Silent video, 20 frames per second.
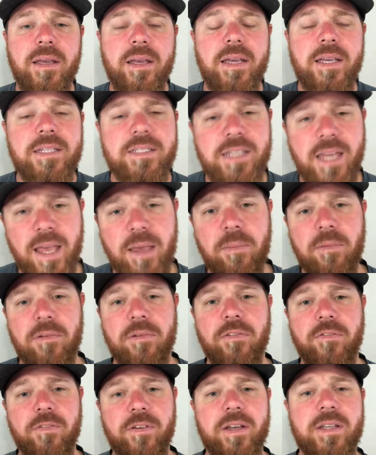He's able
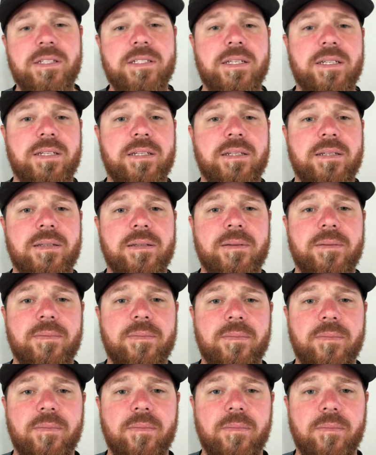to fix it.
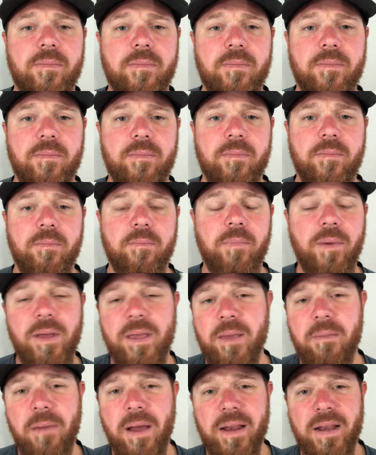But
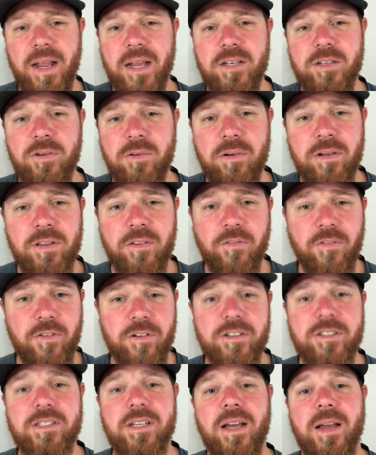he might not do it the
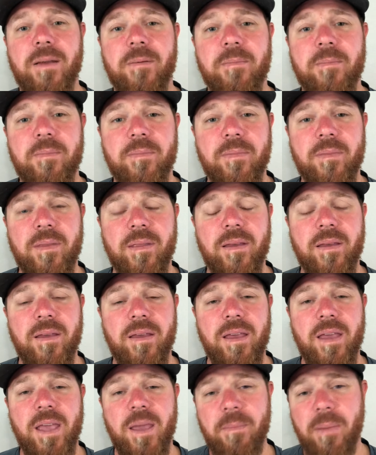first time.
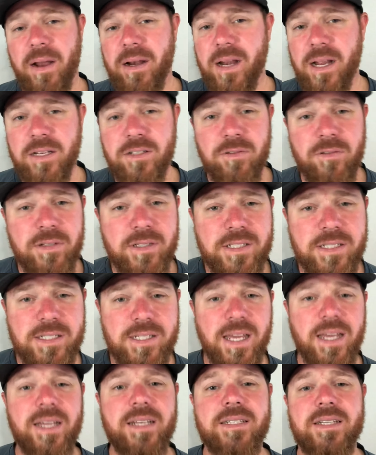He might not do it the
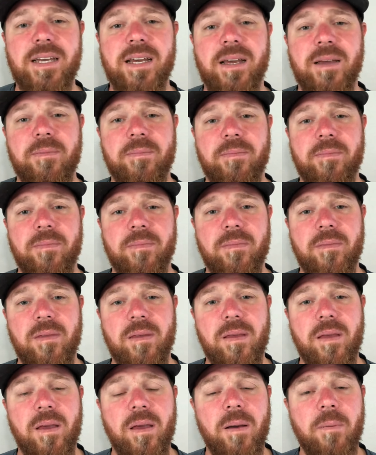second time.
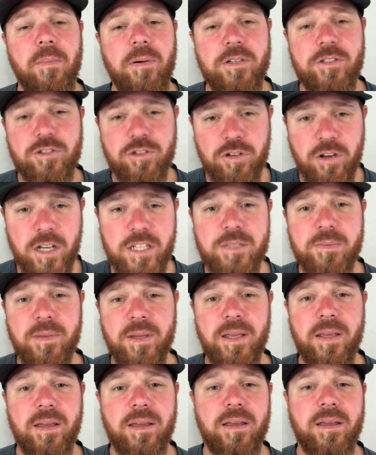But trust
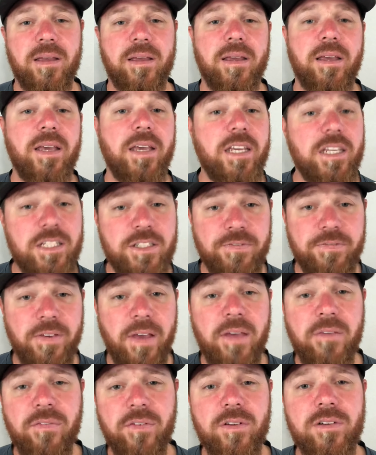me, he's
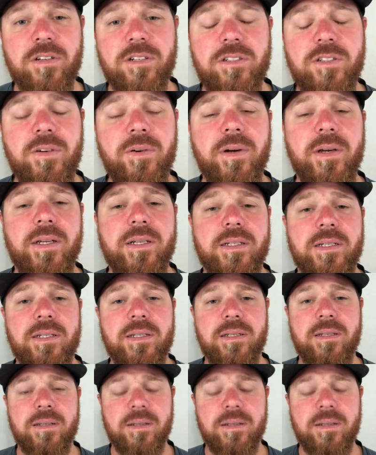faithful to do it.